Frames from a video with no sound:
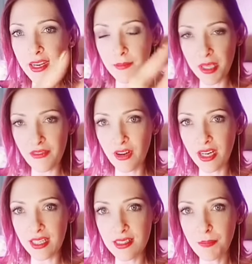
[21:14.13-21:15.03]
and be very
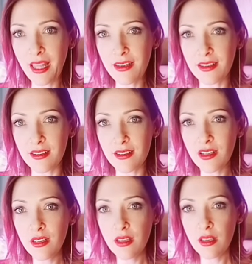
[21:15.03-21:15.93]
independent.
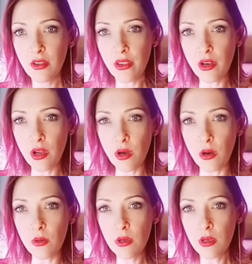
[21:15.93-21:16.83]
You
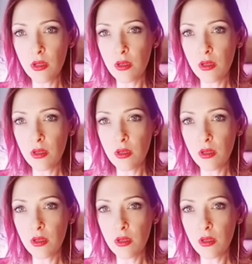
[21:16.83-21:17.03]
know,